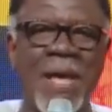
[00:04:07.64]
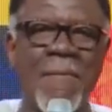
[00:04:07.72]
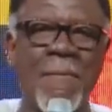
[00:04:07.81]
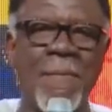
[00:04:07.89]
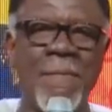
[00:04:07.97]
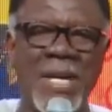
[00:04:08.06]
in
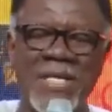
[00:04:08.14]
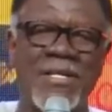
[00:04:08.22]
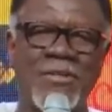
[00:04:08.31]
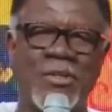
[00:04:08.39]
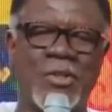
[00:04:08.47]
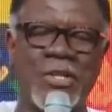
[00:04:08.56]
my
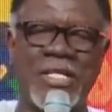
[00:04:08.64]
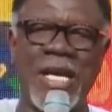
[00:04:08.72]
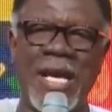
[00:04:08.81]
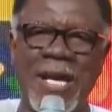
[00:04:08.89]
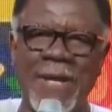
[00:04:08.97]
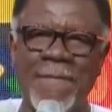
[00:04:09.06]
message
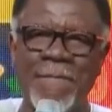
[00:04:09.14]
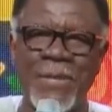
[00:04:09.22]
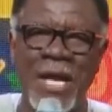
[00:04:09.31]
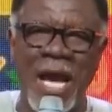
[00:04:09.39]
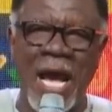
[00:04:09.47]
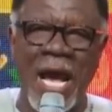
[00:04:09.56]
today,
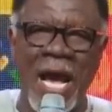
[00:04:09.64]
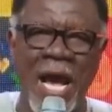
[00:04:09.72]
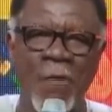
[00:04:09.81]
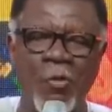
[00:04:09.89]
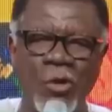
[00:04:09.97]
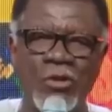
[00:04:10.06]

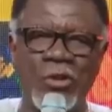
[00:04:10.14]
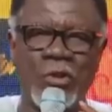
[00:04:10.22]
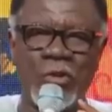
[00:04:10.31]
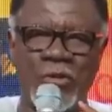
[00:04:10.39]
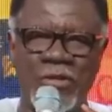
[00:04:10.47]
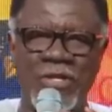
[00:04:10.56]
I
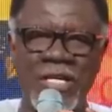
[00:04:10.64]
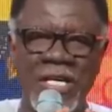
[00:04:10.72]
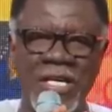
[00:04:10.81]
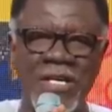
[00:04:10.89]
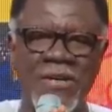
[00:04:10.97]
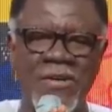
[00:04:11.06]
want you to
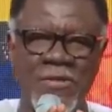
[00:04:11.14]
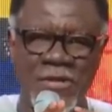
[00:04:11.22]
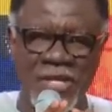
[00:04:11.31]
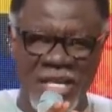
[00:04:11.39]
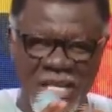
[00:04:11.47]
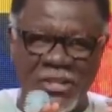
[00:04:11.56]
see
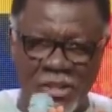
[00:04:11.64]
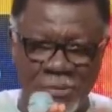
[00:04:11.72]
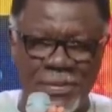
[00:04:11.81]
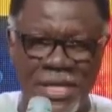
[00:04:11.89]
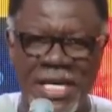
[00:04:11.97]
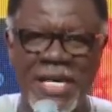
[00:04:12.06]

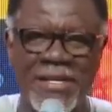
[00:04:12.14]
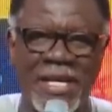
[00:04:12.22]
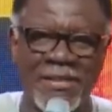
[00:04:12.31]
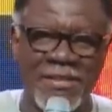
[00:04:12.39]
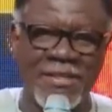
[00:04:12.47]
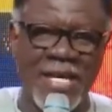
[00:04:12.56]
Egypt
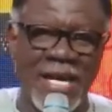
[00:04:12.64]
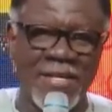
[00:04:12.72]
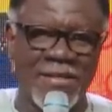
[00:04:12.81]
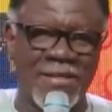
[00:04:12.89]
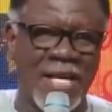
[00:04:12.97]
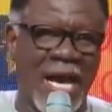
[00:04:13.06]
in that
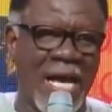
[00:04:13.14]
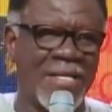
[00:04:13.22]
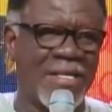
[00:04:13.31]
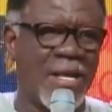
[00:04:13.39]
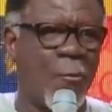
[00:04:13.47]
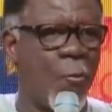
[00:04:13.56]
sense,
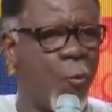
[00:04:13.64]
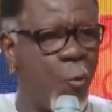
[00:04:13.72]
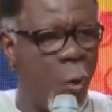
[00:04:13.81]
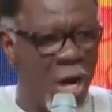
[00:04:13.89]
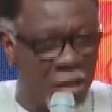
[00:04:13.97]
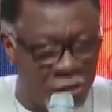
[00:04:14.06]
as a
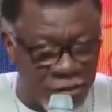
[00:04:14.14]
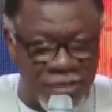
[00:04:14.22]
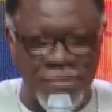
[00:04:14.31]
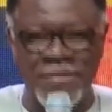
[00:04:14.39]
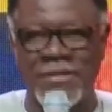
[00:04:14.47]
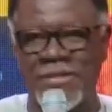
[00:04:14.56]

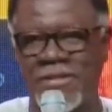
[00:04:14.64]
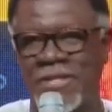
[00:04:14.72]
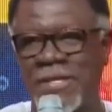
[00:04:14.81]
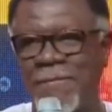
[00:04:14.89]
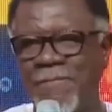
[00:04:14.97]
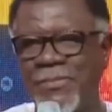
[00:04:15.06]
world
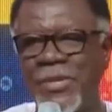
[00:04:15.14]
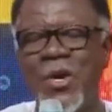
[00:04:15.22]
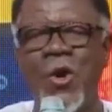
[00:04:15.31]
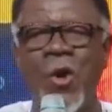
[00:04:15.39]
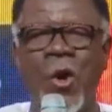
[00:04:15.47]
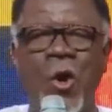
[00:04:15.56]

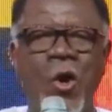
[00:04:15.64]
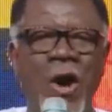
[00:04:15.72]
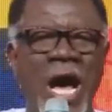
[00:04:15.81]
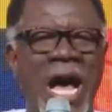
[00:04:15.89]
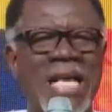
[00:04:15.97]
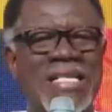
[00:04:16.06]
system
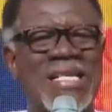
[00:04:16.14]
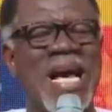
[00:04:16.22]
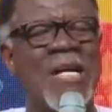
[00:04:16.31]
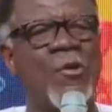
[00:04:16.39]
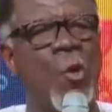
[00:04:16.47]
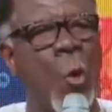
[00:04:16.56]
or
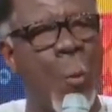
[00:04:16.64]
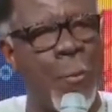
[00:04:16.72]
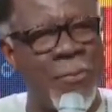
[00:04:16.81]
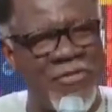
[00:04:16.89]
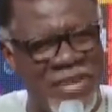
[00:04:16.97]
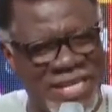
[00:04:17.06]
as an
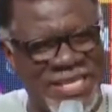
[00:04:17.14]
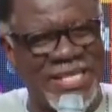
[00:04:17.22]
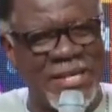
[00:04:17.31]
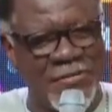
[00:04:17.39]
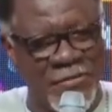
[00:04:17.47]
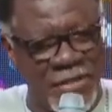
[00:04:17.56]

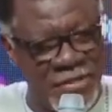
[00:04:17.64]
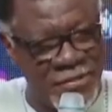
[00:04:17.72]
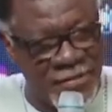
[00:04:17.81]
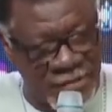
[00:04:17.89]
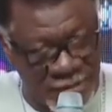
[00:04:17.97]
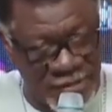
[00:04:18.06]
oppressive
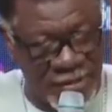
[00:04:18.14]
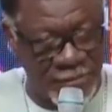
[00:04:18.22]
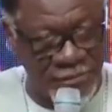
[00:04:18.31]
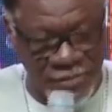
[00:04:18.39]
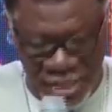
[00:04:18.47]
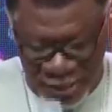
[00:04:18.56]

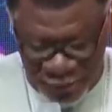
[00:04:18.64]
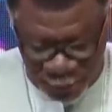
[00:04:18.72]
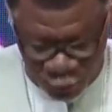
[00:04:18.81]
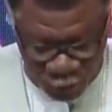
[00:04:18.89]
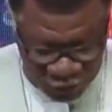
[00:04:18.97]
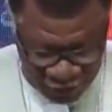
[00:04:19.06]
system.
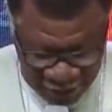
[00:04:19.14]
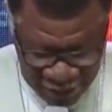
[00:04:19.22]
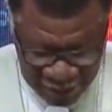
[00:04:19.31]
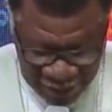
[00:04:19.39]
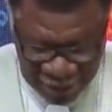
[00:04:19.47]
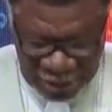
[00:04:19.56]
That is
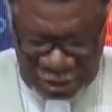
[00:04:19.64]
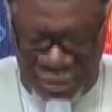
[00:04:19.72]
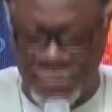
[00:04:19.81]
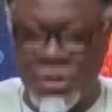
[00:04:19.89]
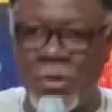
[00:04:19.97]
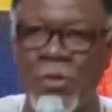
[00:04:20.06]
what
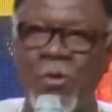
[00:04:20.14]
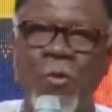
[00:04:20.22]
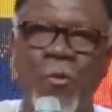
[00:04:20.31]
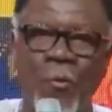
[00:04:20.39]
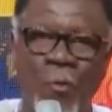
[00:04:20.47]
Egypt